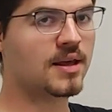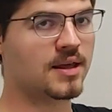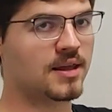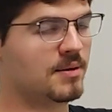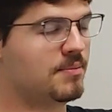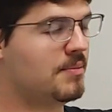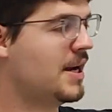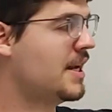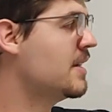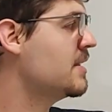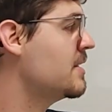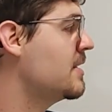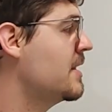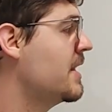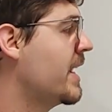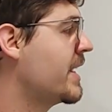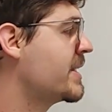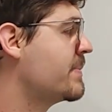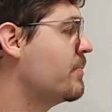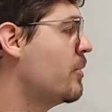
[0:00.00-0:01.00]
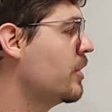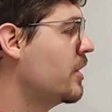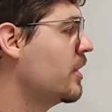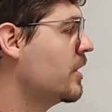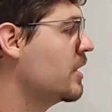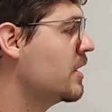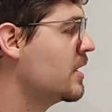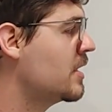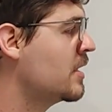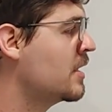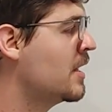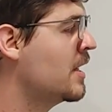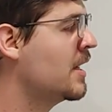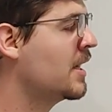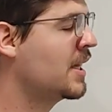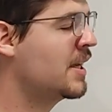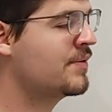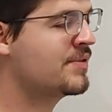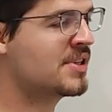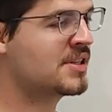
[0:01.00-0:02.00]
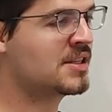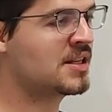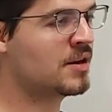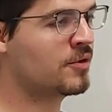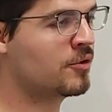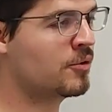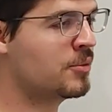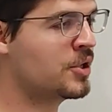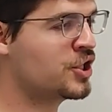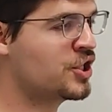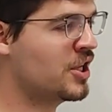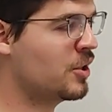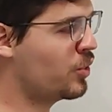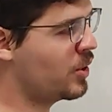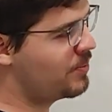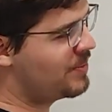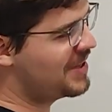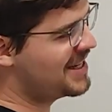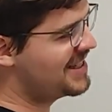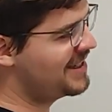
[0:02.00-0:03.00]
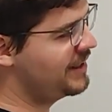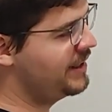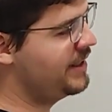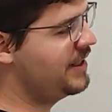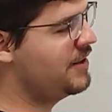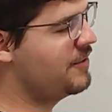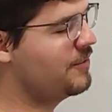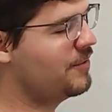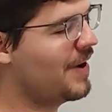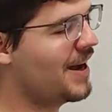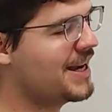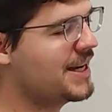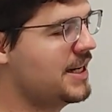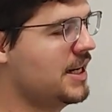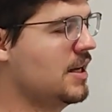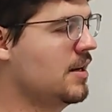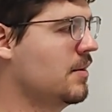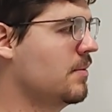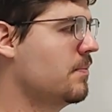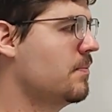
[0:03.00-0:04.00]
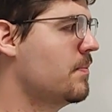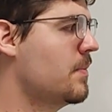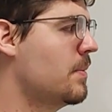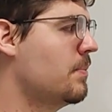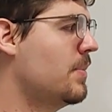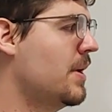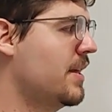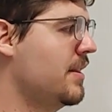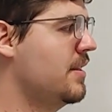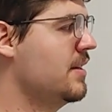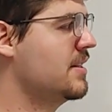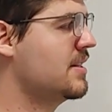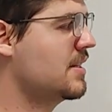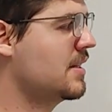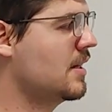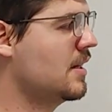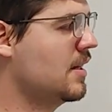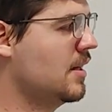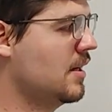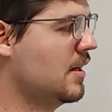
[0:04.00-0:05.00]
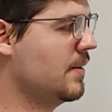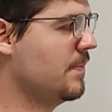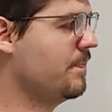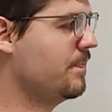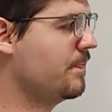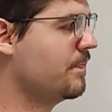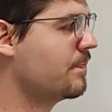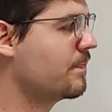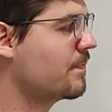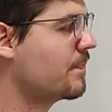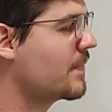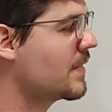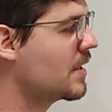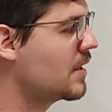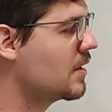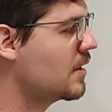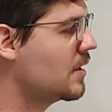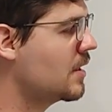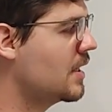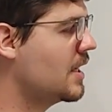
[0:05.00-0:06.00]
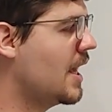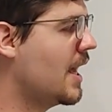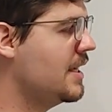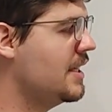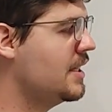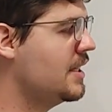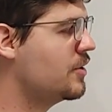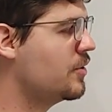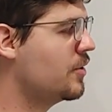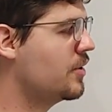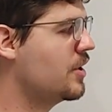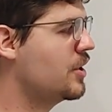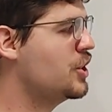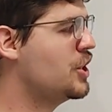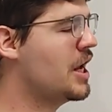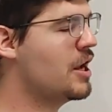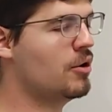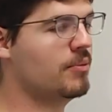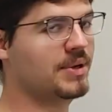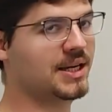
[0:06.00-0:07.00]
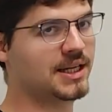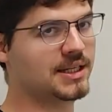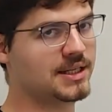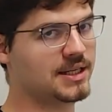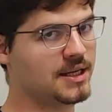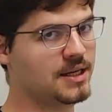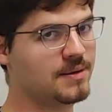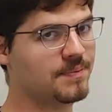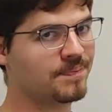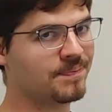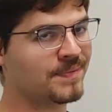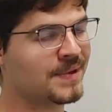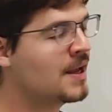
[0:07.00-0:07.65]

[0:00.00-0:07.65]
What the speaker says: The minus in the exponent gives us the information that we're basically dividing by this e to the j omega t.